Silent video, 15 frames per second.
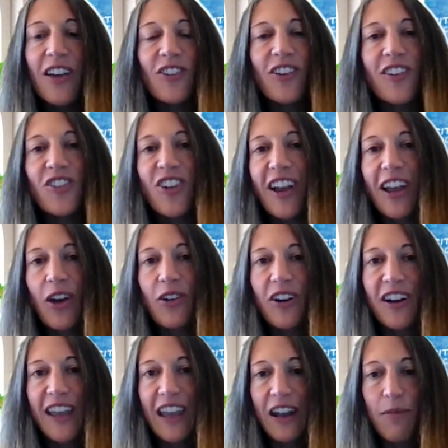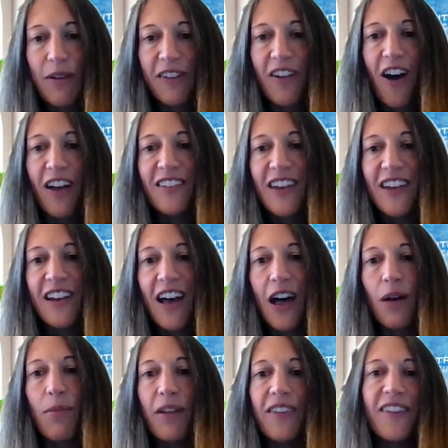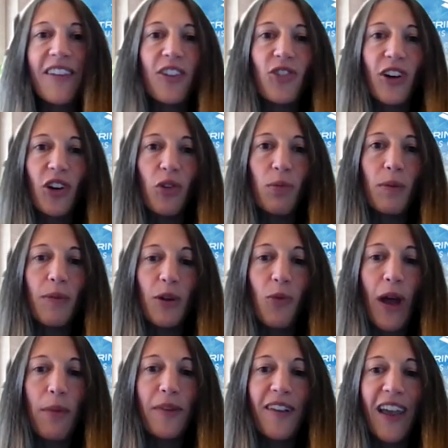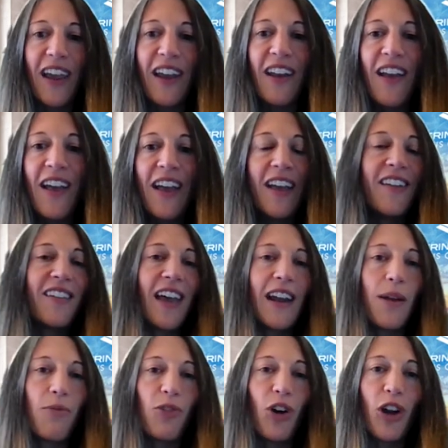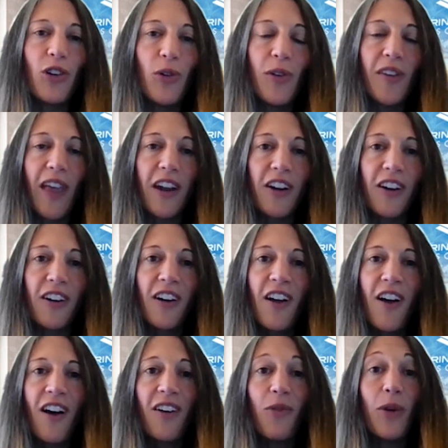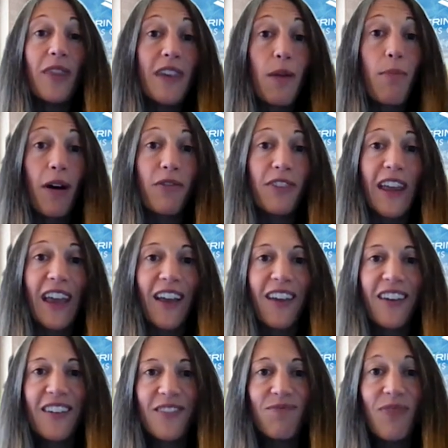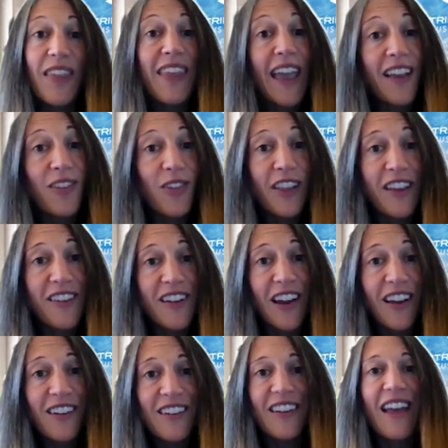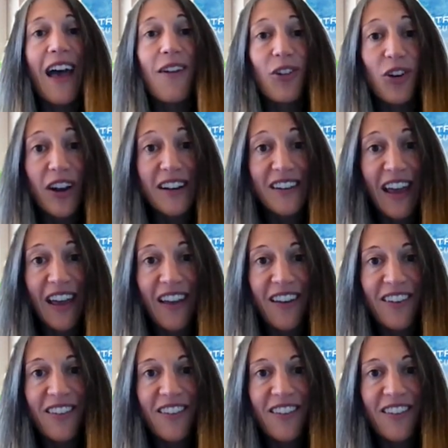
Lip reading: just check out our Cannabis Content Hub on the Citrin Cooperman website and sign up for our newsletter with the above link. Thanks for listening. Have a great day.